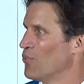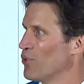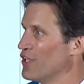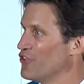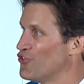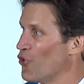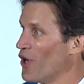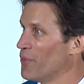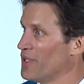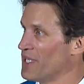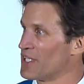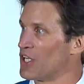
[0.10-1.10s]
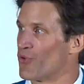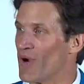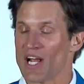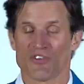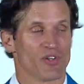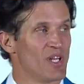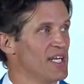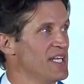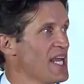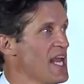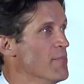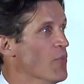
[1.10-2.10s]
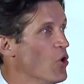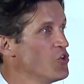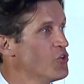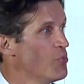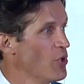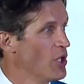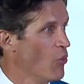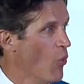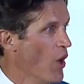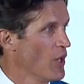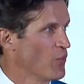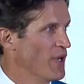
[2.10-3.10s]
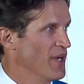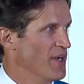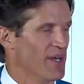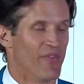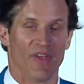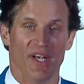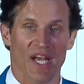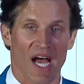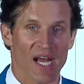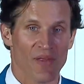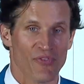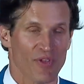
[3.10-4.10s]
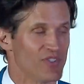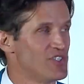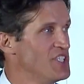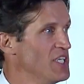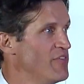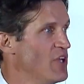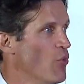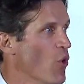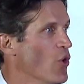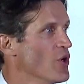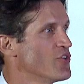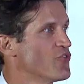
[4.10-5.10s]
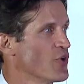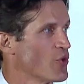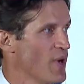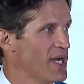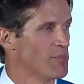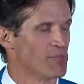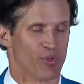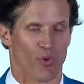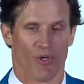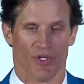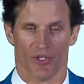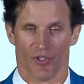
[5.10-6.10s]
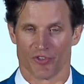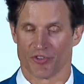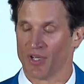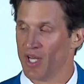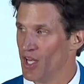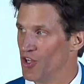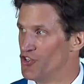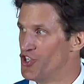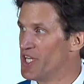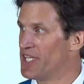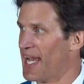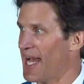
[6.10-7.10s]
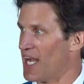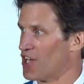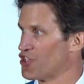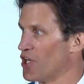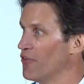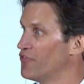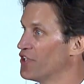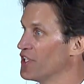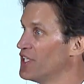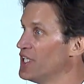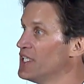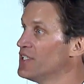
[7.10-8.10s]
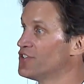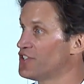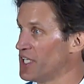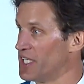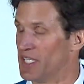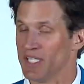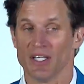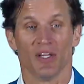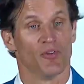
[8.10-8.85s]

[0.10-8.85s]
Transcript: Please join me in congratulating a multiple award winner in the 9th Stevie Awards for Great Employers, GCash of Taguig City,